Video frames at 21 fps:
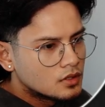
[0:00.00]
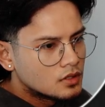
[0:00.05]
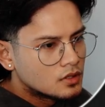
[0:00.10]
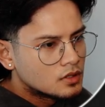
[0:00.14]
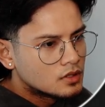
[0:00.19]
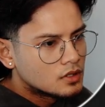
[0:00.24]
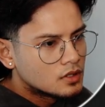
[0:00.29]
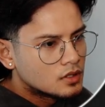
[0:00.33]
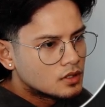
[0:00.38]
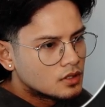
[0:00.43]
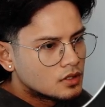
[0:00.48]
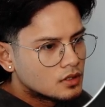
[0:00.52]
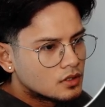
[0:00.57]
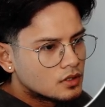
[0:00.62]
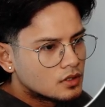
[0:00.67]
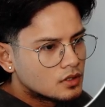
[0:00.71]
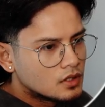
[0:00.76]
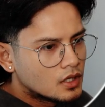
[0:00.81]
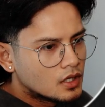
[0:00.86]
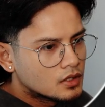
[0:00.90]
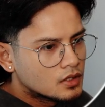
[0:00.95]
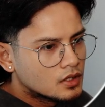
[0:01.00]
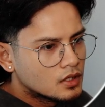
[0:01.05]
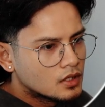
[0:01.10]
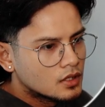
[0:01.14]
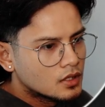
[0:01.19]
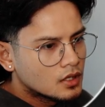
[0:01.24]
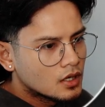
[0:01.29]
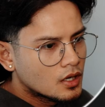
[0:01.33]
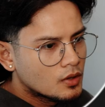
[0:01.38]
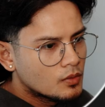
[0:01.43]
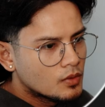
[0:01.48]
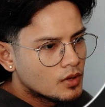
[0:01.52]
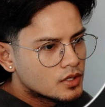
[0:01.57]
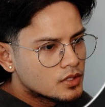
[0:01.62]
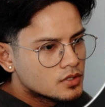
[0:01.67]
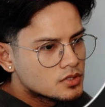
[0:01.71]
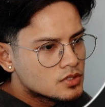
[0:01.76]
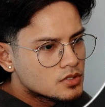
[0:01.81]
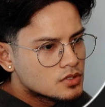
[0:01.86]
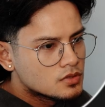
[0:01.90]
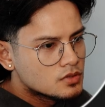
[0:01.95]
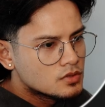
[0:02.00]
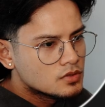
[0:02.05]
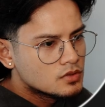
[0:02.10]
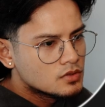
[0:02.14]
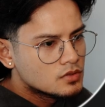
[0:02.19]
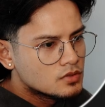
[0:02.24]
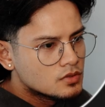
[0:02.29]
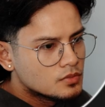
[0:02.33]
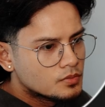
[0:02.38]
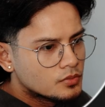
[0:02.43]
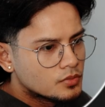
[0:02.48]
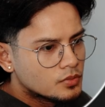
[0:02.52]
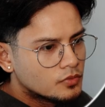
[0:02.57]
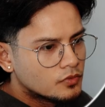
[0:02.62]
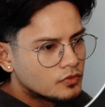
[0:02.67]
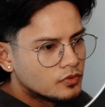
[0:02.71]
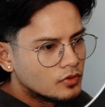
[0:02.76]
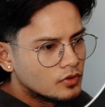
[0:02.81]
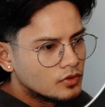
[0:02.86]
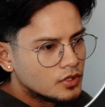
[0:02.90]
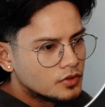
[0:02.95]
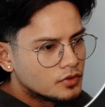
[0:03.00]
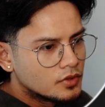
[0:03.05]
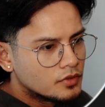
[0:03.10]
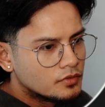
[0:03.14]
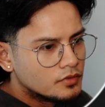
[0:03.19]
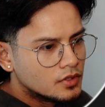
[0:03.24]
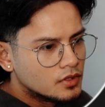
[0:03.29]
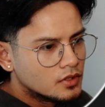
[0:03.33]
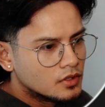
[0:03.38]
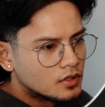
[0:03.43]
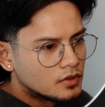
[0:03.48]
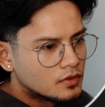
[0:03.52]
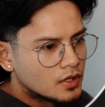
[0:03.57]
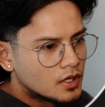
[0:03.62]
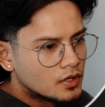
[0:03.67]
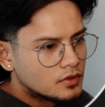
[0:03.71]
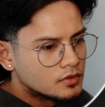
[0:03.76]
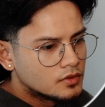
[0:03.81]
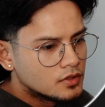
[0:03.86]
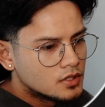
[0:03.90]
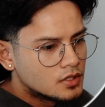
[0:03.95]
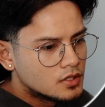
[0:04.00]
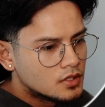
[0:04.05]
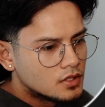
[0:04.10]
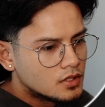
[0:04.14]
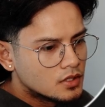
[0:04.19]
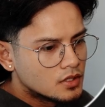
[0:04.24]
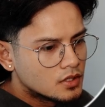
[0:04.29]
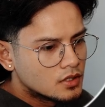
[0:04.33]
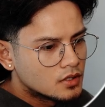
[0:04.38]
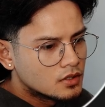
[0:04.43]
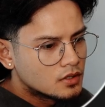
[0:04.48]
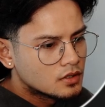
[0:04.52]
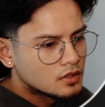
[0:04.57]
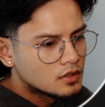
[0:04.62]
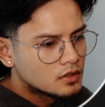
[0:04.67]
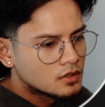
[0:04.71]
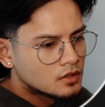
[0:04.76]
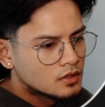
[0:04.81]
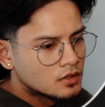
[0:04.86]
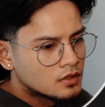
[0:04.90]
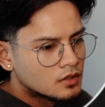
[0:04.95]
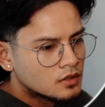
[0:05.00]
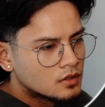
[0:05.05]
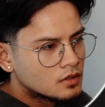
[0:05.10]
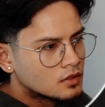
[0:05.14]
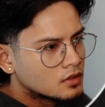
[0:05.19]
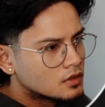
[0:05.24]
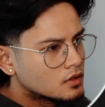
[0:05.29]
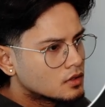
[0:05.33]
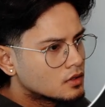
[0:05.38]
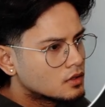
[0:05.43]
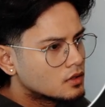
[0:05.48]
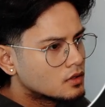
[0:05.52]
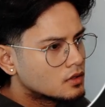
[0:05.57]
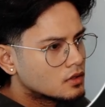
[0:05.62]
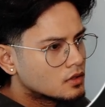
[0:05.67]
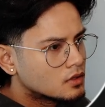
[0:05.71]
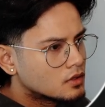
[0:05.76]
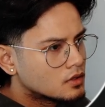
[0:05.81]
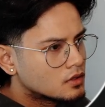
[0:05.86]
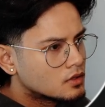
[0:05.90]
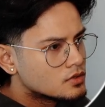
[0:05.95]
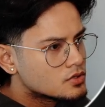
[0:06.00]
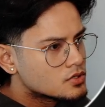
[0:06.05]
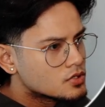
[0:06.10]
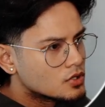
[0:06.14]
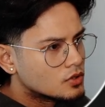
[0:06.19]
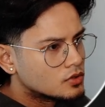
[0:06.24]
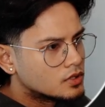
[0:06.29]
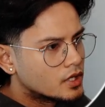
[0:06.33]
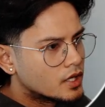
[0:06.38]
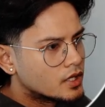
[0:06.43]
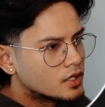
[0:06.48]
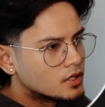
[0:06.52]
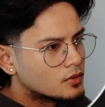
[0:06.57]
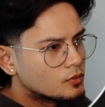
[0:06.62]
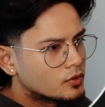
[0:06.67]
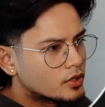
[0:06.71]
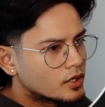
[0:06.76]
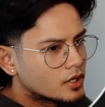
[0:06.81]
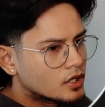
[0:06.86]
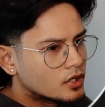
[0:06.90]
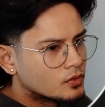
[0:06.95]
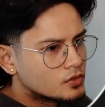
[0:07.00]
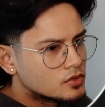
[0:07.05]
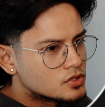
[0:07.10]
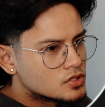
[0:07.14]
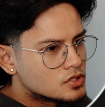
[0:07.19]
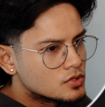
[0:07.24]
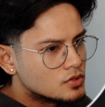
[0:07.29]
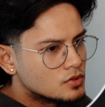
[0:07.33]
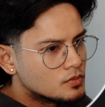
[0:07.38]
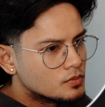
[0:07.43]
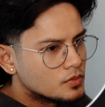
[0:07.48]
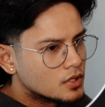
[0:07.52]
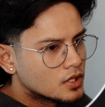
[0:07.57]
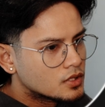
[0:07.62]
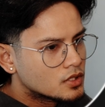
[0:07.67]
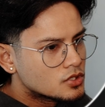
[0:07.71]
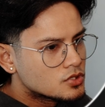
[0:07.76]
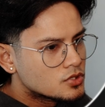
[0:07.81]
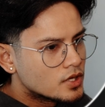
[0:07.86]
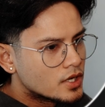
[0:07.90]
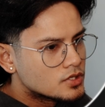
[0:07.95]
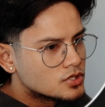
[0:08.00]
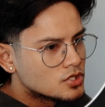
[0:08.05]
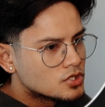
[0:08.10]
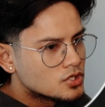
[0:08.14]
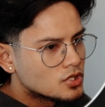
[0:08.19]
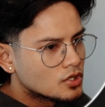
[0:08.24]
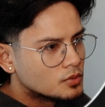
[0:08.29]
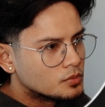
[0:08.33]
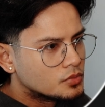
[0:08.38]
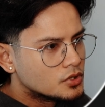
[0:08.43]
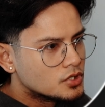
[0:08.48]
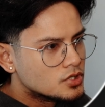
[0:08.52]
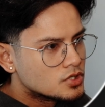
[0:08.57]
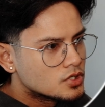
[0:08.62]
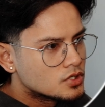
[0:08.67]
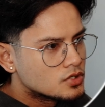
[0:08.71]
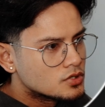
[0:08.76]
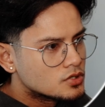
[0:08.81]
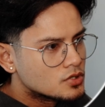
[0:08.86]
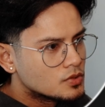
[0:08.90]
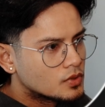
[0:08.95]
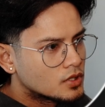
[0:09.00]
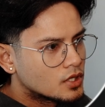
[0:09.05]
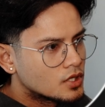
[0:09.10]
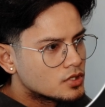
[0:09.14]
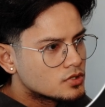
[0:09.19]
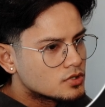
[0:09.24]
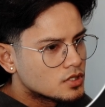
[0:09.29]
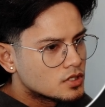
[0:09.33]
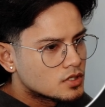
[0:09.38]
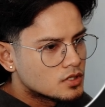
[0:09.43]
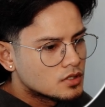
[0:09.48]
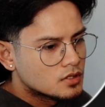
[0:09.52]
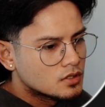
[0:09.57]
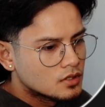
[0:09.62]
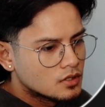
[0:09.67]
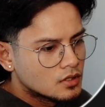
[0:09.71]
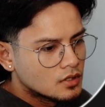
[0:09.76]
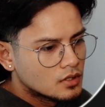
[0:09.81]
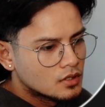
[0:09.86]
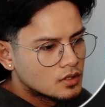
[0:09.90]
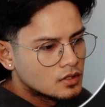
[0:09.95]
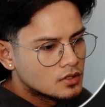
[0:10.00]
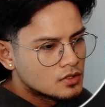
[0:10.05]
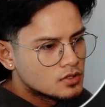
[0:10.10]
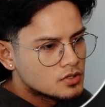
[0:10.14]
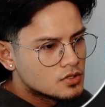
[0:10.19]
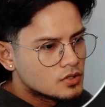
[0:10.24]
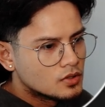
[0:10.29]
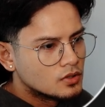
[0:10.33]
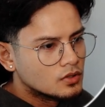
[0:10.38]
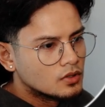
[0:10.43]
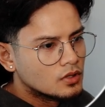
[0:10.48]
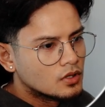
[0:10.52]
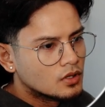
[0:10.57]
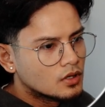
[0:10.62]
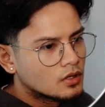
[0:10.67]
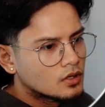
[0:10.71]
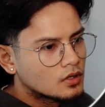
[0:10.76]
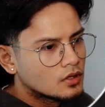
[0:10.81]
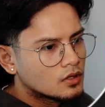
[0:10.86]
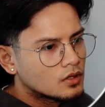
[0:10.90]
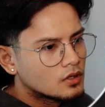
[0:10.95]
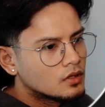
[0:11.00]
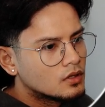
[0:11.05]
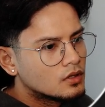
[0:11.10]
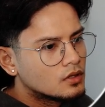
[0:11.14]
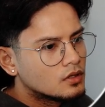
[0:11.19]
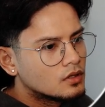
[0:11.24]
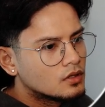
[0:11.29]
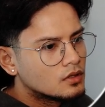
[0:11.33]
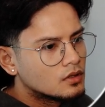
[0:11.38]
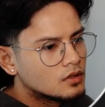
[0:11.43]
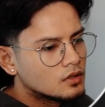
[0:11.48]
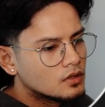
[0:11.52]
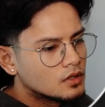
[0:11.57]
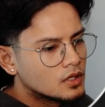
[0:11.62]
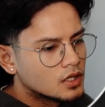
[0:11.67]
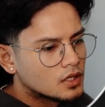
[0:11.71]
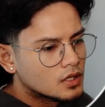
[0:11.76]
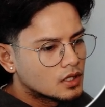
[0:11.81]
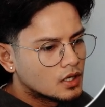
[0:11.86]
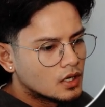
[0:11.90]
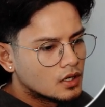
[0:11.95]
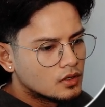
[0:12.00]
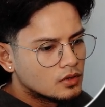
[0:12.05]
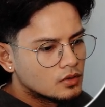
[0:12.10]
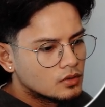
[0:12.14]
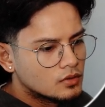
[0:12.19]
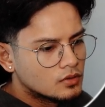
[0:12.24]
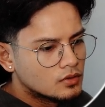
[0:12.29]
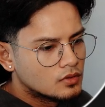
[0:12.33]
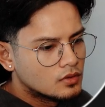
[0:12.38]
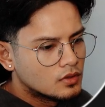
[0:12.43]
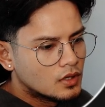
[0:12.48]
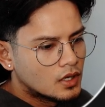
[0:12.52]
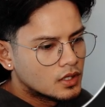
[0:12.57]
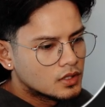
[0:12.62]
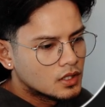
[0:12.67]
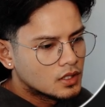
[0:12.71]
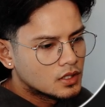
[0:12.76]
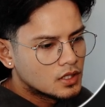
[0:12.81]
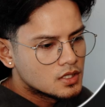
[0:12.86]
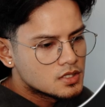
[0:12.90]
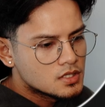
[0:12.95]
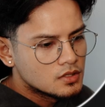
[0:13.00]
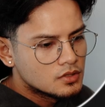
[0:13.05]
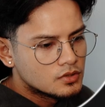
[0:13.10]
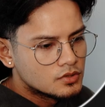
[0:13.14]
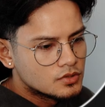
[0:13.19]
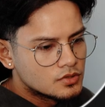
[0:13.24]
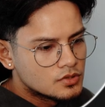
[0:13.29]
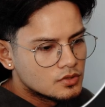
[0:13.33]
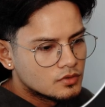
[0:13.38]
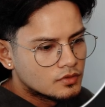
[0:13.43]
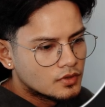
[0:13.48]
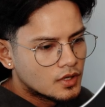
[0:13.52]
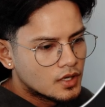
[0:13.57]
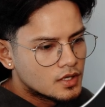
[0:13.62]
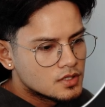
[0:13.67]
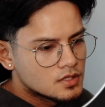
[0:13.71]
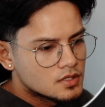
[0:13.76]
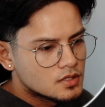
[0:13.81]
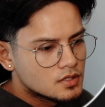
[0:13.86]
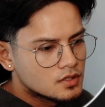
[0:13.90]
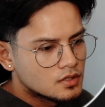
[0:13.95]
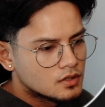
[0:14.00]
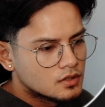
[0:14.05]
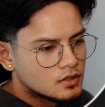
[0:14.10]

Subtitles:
And then I think I wanted to fully reveal around here. So then we're going to make the transition completion to 100. So it'll look like that. Oh, I think that's a little too fast.